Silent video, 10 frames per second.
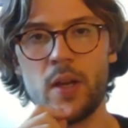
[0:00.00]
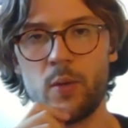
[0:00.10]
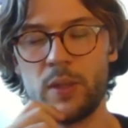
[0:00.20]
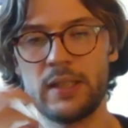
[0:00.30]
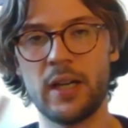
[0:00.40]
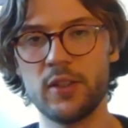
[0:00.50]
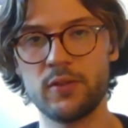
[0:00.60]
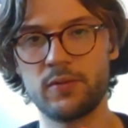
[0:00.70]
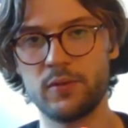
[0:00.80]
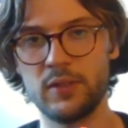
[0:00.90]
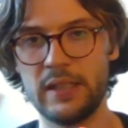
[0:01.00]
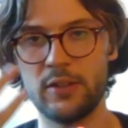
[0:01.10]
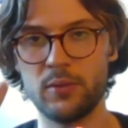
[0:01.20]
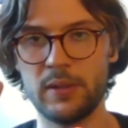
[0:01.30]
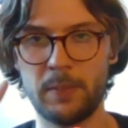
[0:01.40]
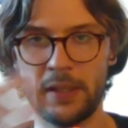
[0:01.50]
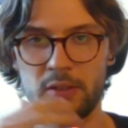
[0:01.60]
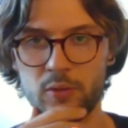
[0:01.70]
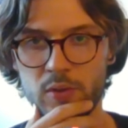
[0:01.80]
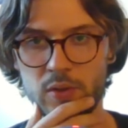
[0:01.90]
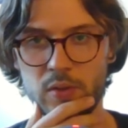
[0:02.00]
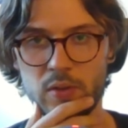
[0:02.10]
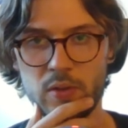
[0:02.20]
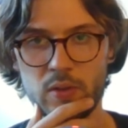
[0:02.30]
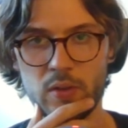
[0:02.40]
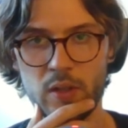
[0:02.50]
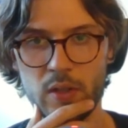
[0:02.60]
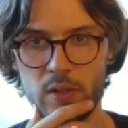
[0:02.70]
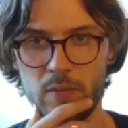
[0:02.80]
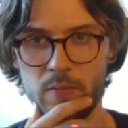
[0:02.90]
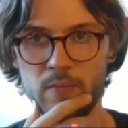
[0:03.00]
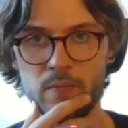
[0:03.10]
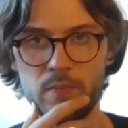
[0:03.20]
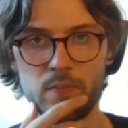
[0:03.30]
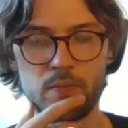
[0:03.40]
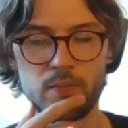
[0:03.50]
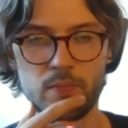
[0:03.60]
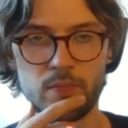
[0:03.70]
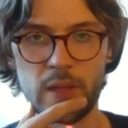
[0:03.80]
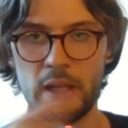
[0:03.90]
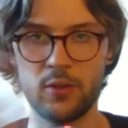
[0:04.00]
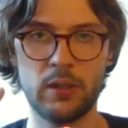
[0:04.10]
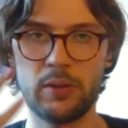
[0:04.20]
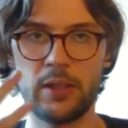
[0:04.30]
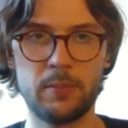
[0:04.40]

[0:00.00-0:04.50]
We kind of need to respect those that as well, right?